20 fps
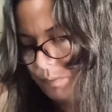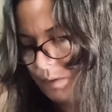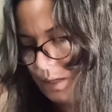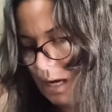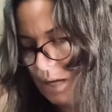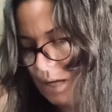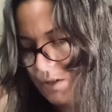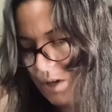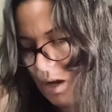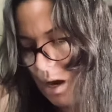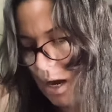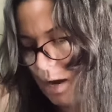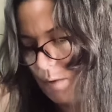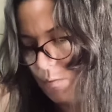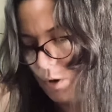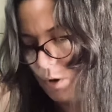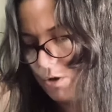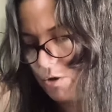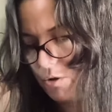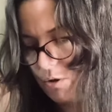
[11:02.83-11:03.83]
a time
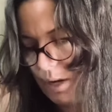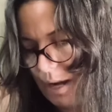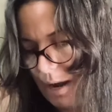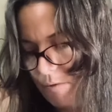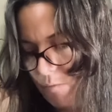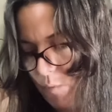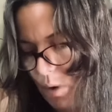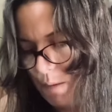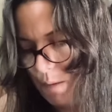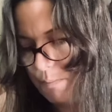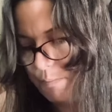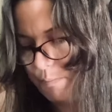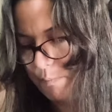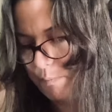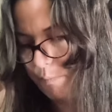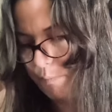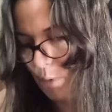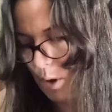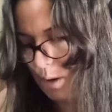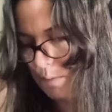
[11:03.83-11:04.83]
when you could have one,
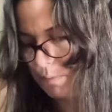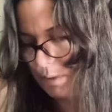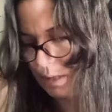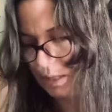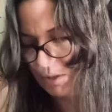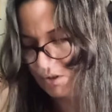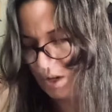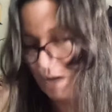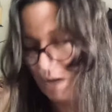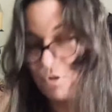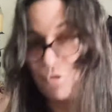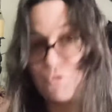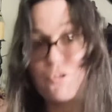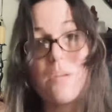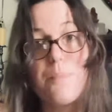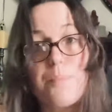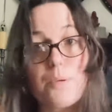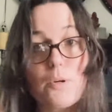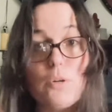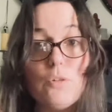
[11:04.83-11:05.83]
let's say it's your
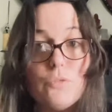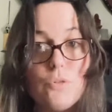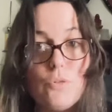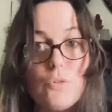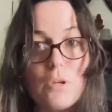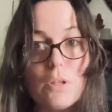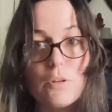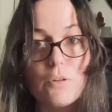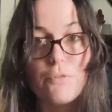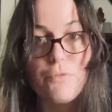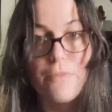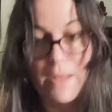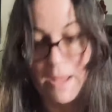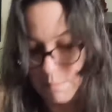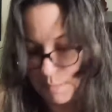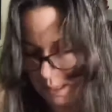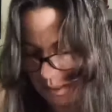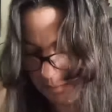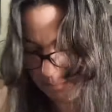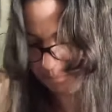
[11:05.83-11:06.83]
typical nuclear
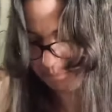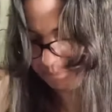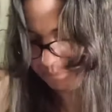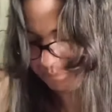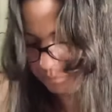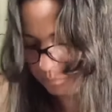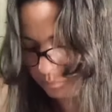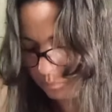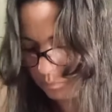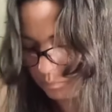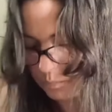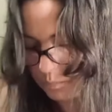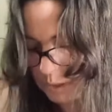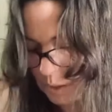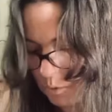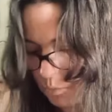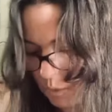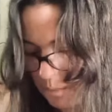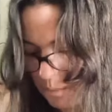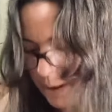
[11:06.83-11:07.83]
family.
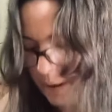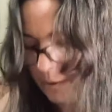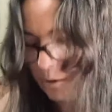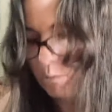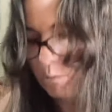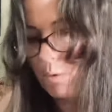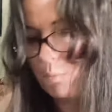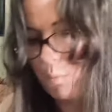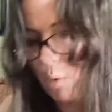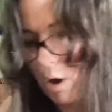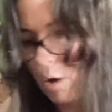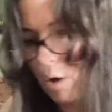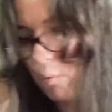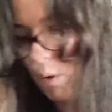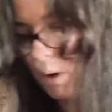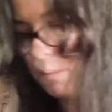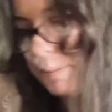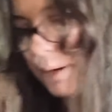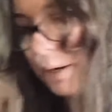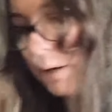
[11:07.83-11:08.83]
One parent would work,
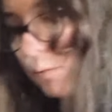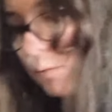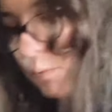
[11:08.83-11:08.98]
one parent